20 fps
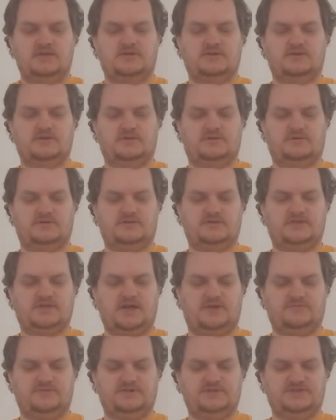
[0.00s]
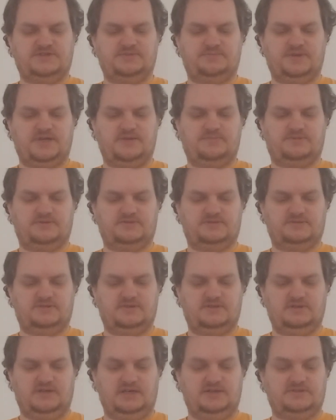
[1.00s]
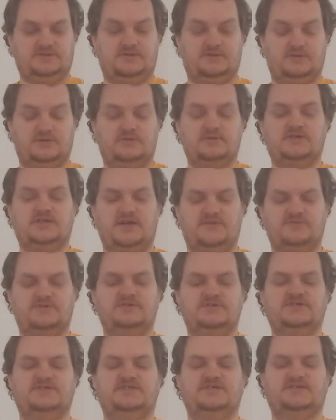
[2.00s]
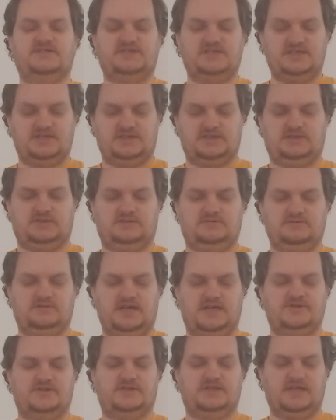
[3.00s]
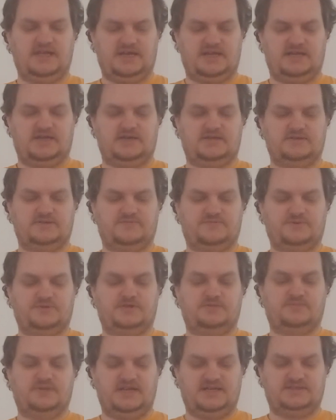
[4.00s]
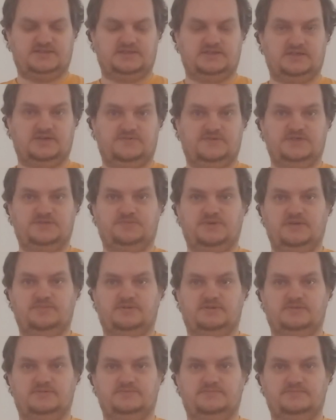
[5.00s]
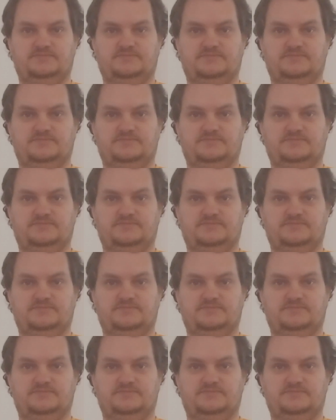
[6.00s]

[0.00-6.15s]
The Lord governs the people, uh, the Lord governs the sea and the land for the blessing of his people.